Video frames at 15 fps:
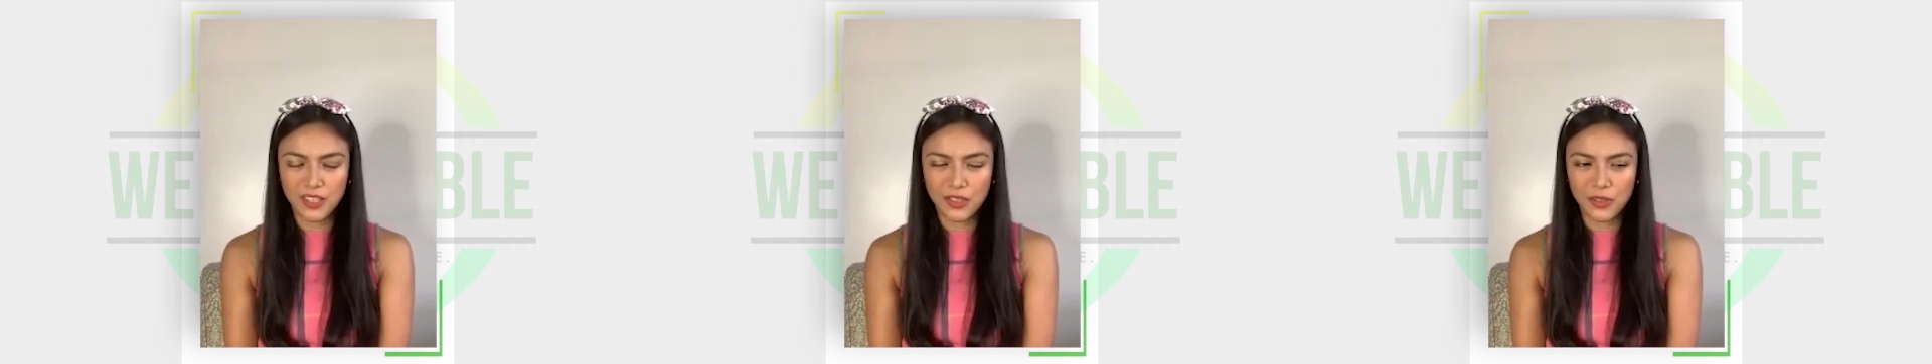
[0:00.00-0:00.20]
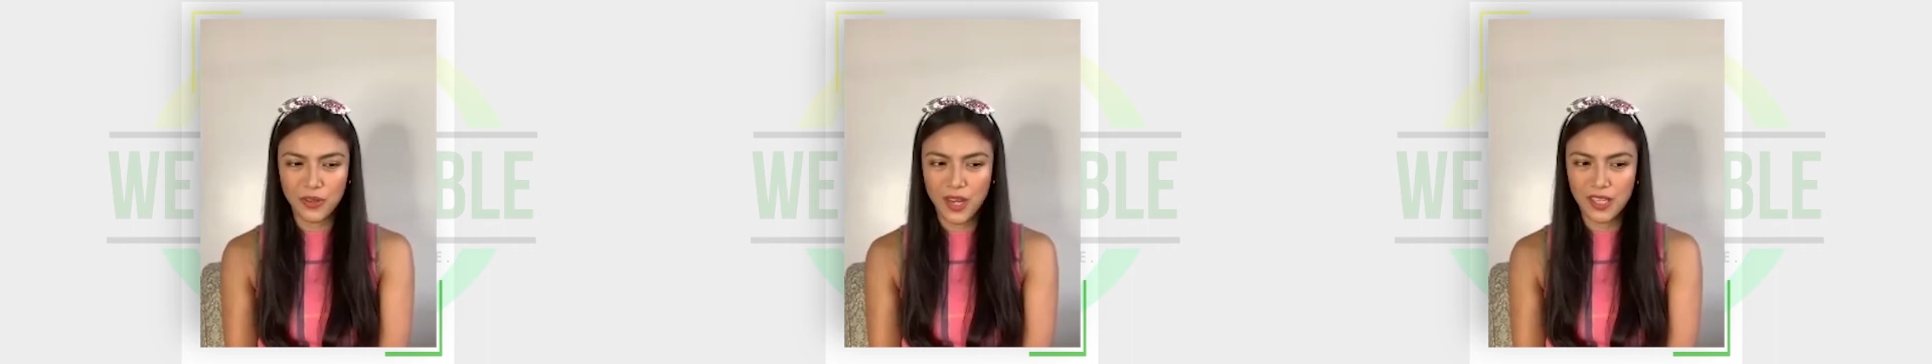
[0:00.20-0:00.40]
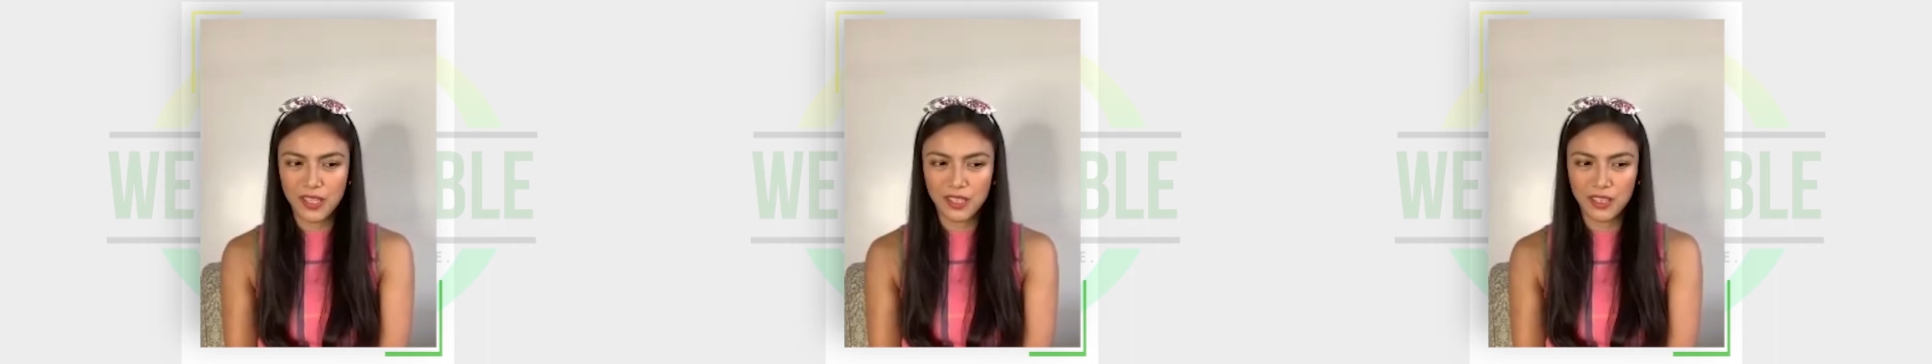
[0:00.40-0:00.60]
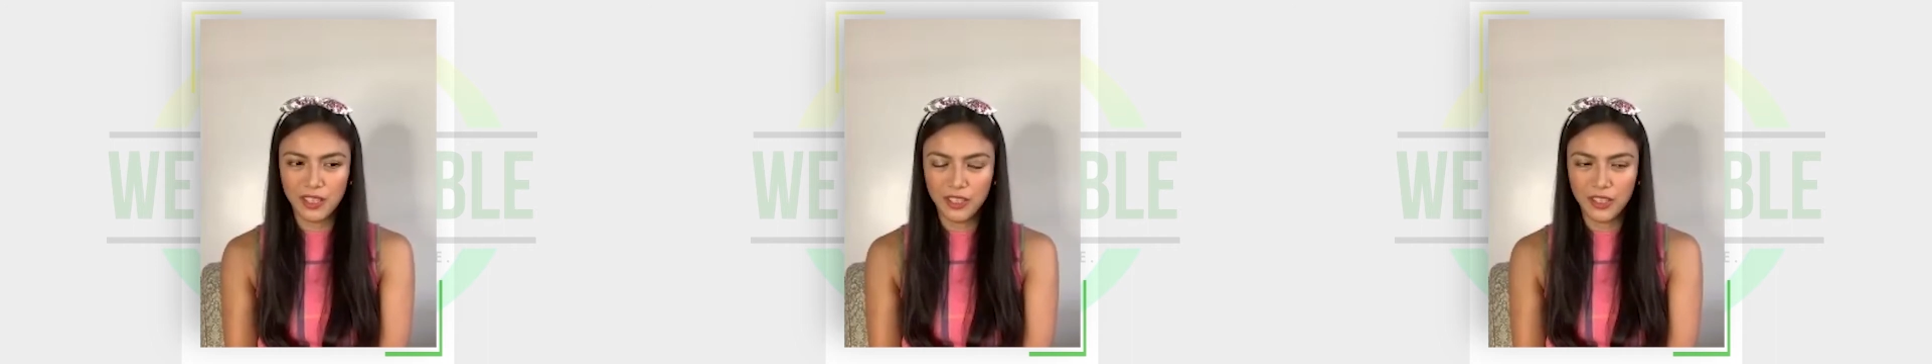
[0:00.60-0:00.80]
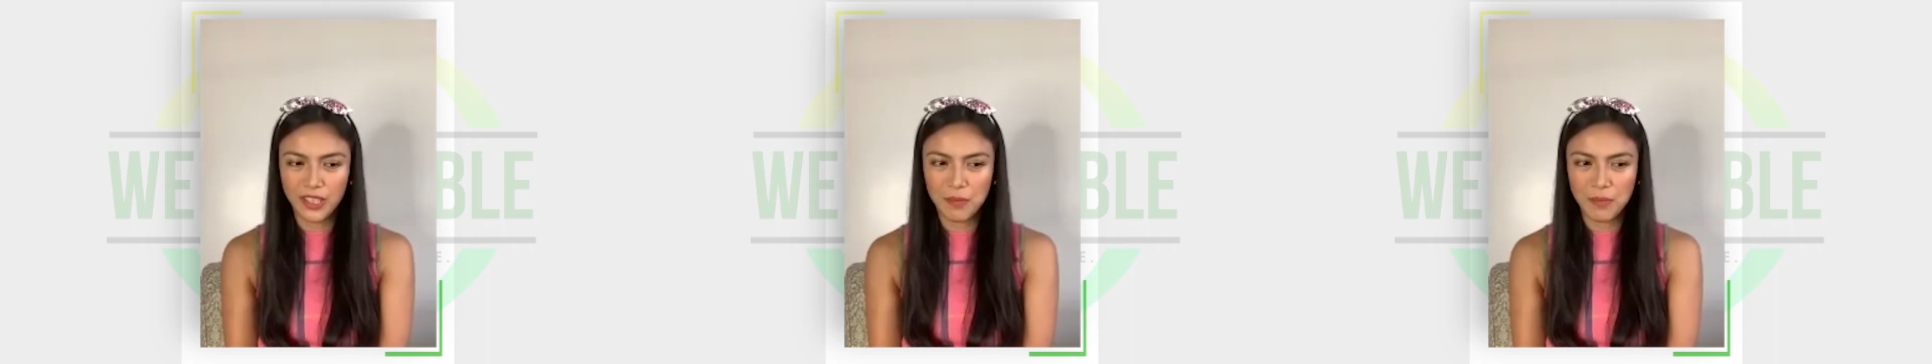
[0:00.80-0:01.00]
I
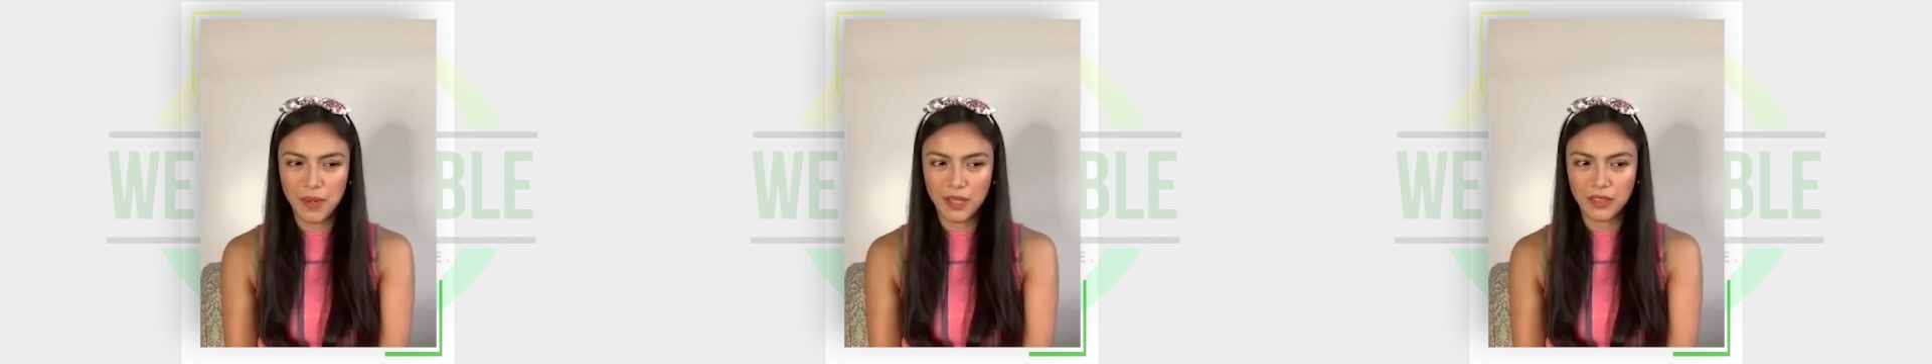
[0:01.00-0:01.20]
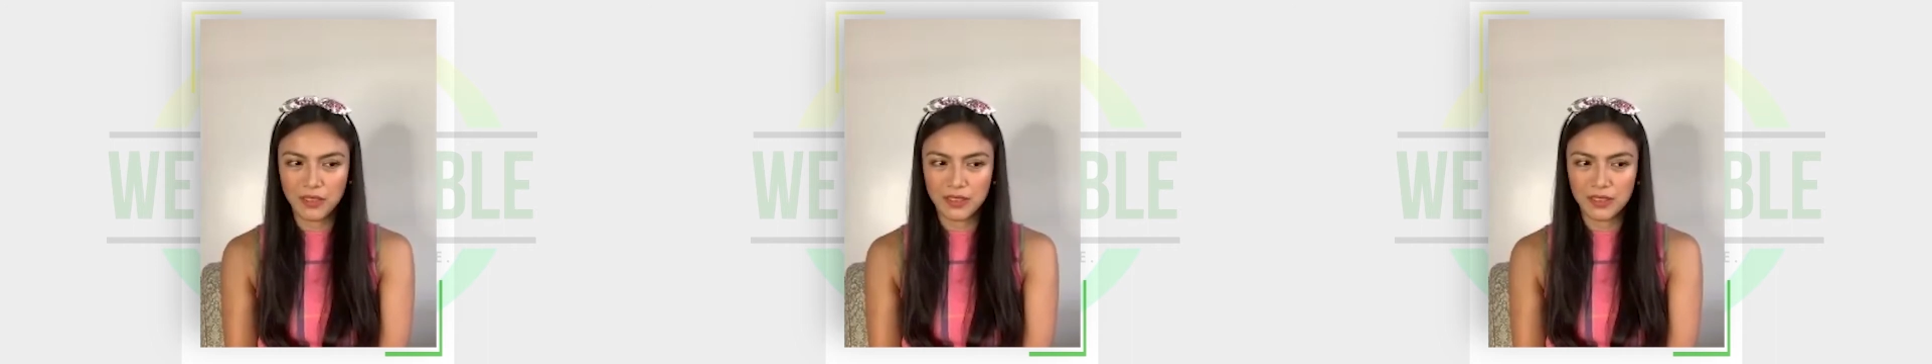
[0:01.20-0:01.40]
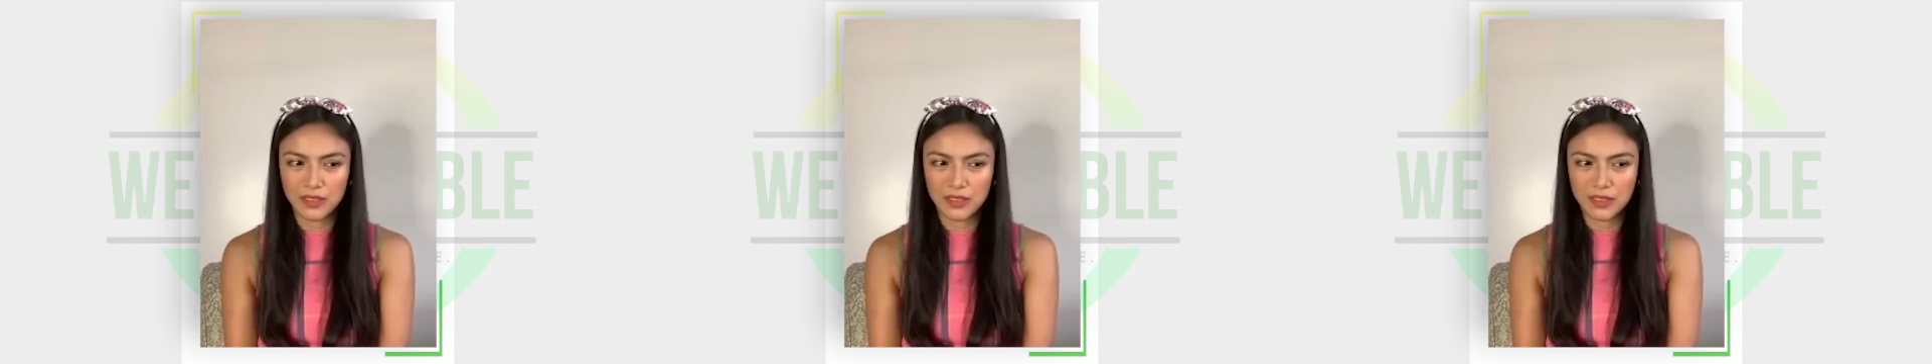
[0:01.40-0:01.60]
learn about